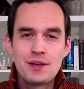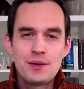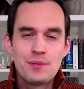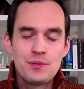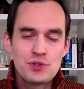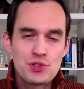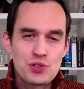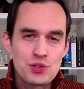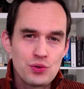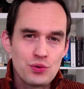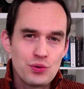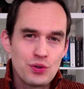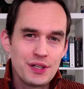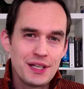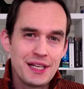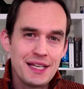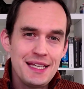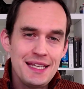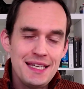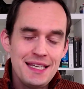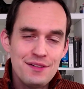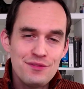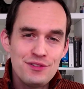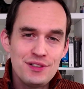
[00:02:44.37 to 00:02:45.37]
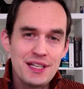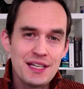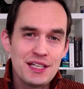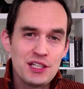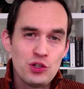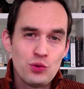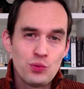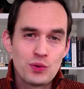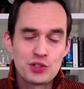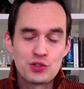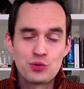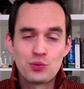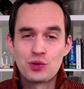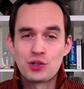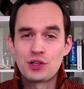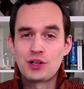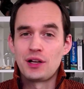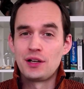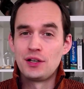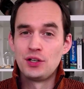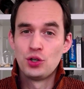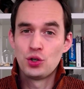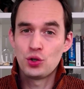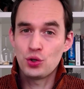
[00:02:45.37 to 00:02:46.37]
So on any given day, you want to work
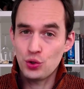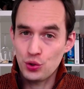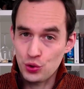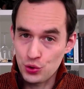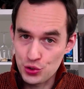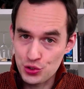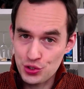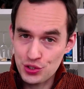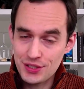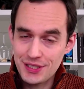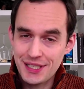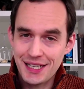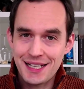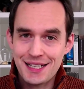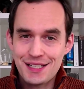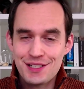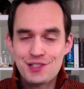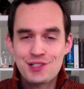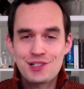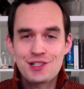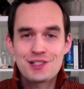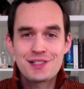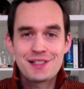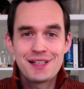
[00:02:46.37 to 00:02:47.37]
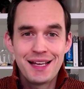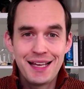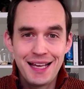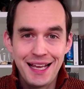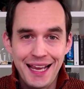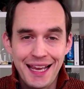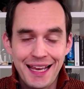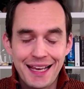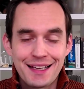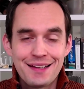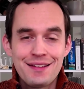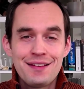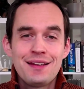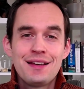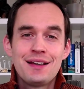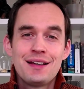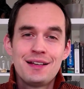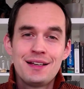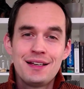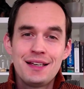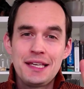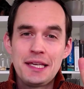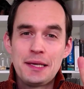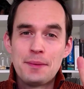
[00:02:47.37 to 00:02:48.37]
on urgent tasks and
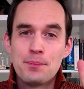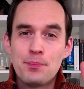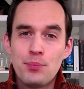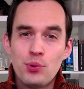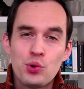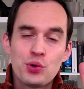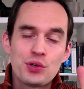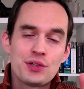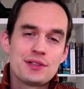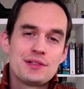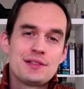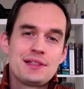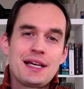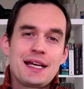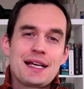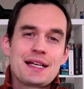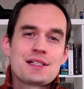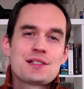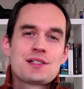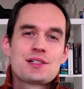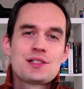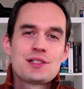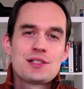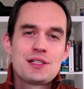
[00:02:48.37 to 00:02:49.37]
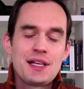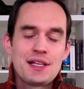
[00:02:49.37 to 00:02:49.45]
important tasks.